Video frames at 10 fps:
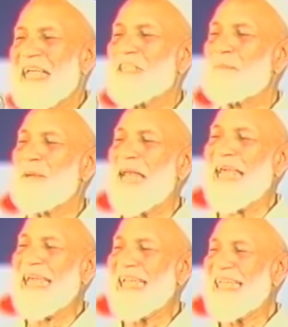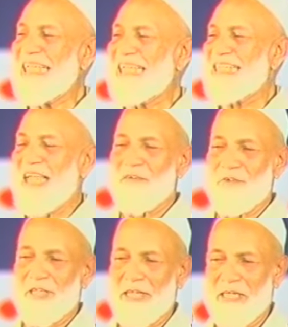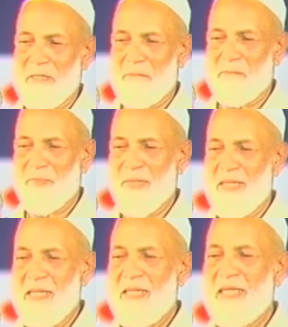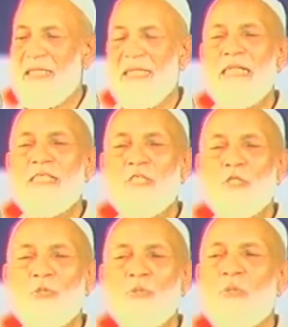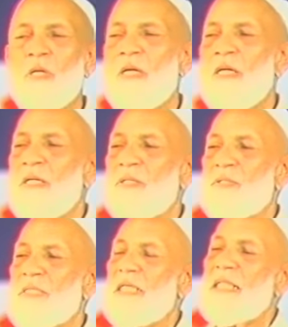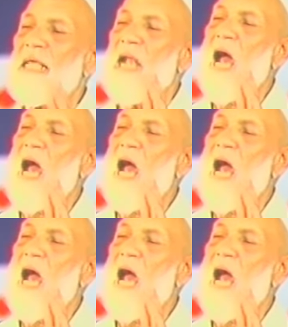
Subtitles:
it explains everything. It tells you, you see, there